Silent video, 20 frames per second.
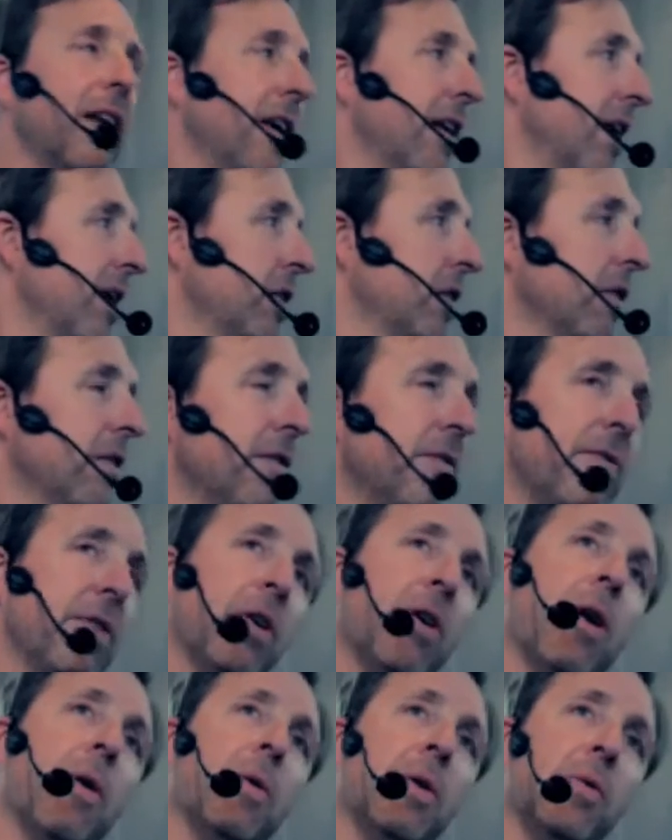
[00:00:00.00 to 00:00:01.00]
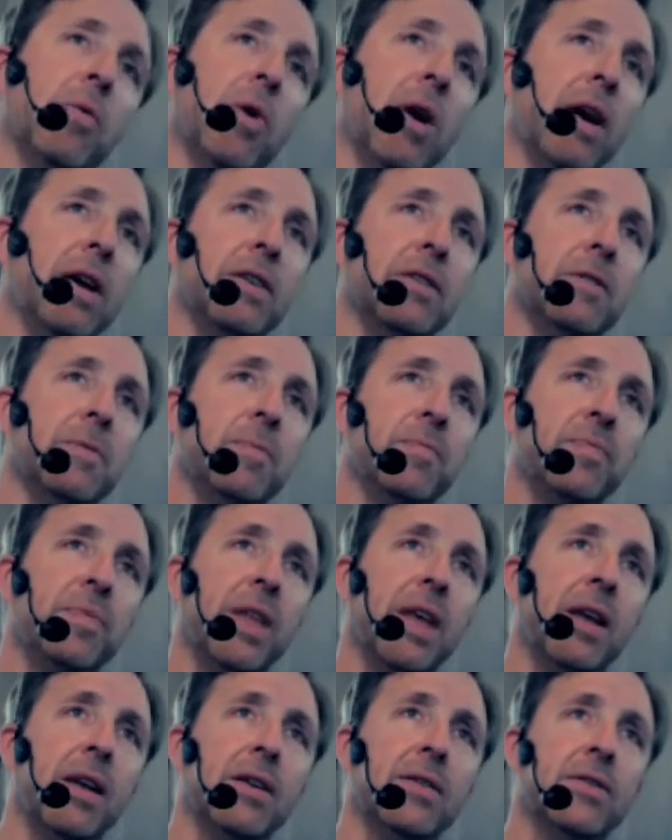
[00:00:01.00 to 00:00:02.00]
And I couldn't figure out what it was.
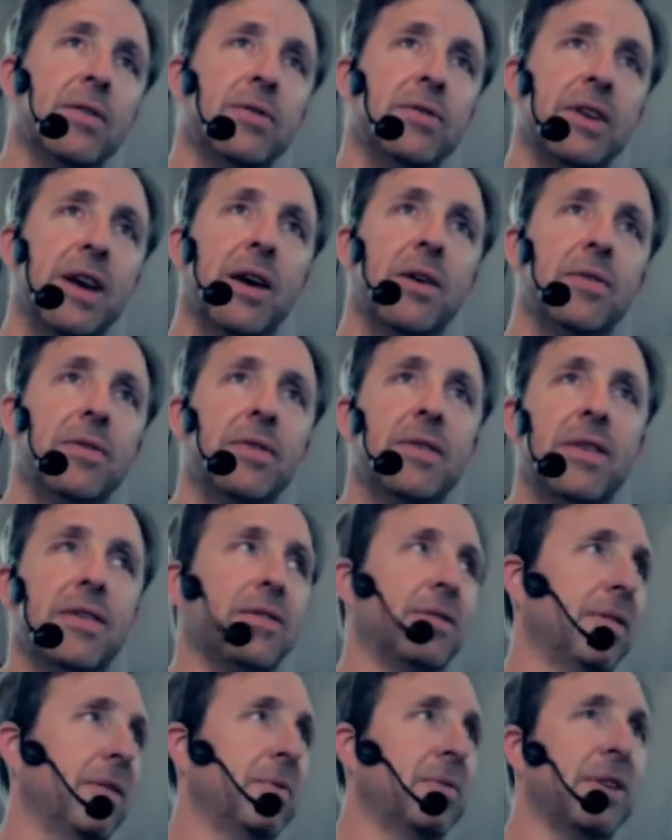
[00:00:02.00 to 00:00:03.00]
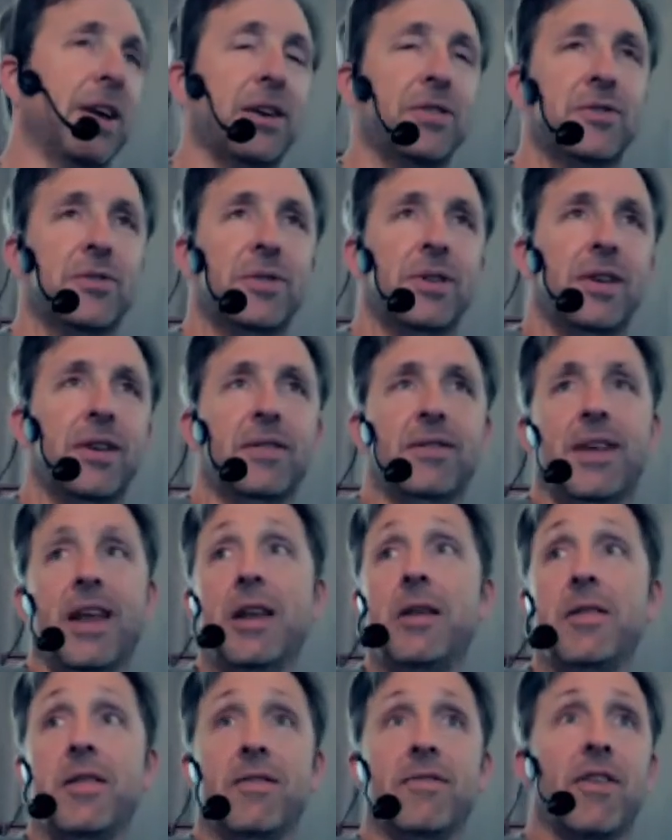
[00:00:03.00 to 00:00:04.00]
And it turns out it was actually
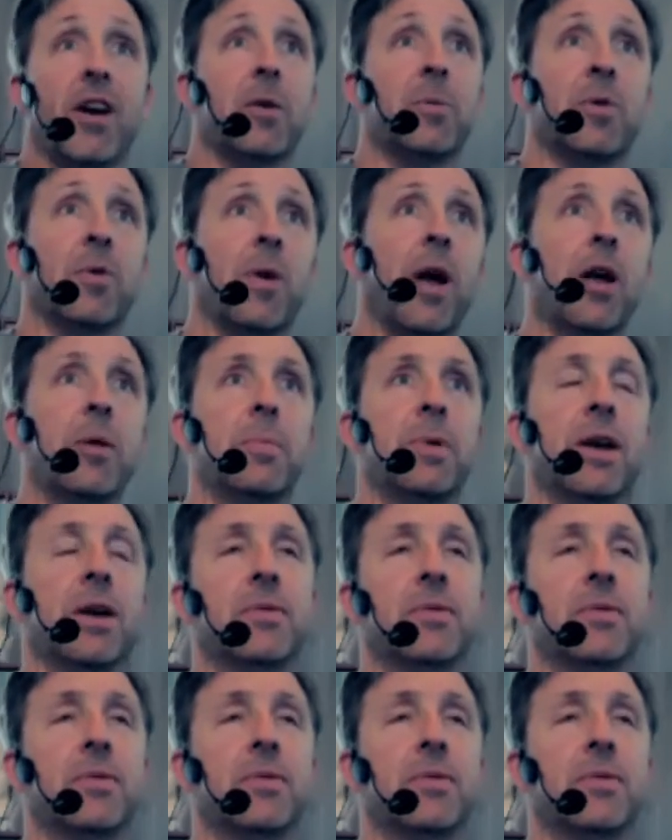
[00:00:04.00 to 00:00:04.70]
in the environment around me.